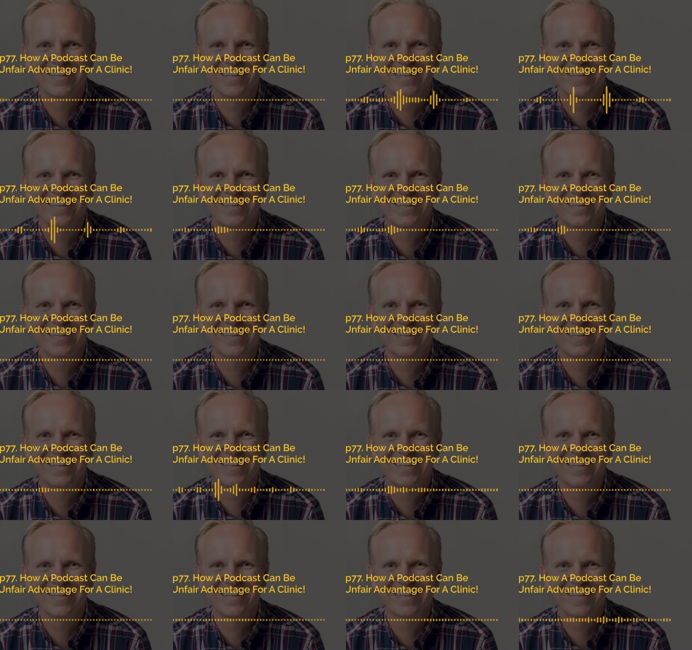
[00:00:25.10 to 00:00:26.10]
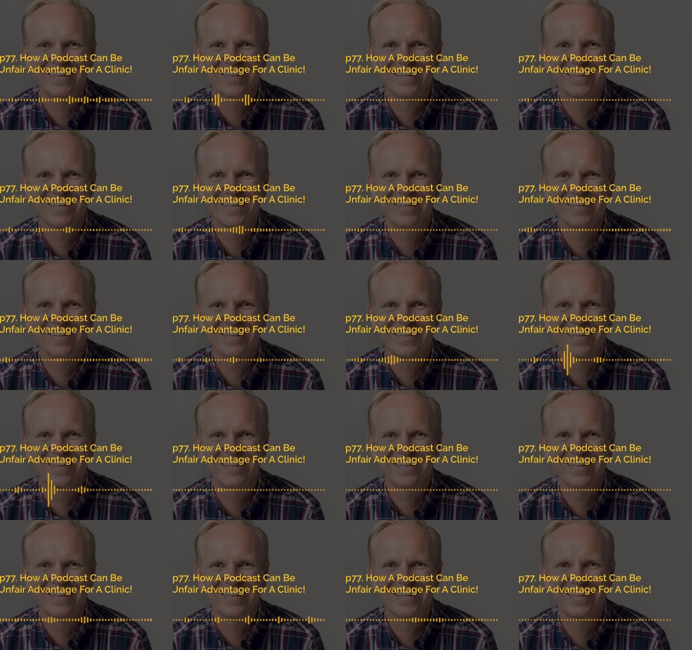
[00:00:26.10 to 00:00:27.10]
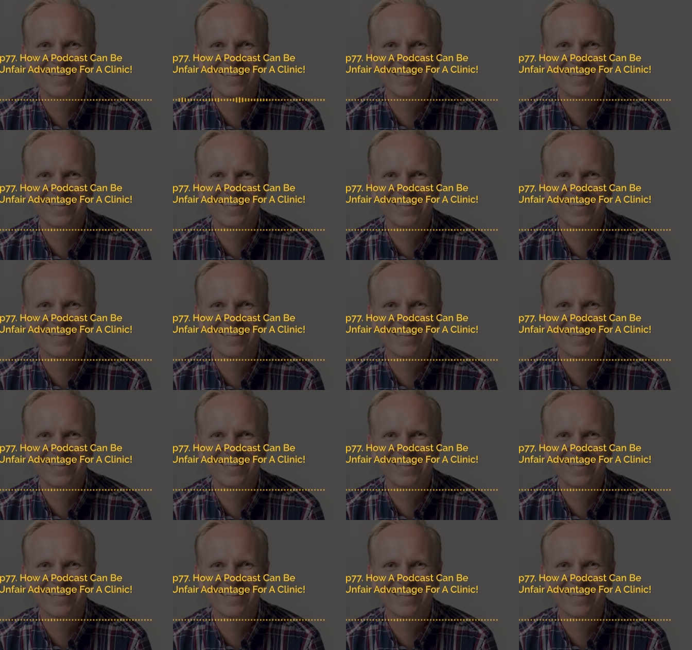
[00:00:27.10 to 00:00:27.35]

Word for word: I sell this course over at my website for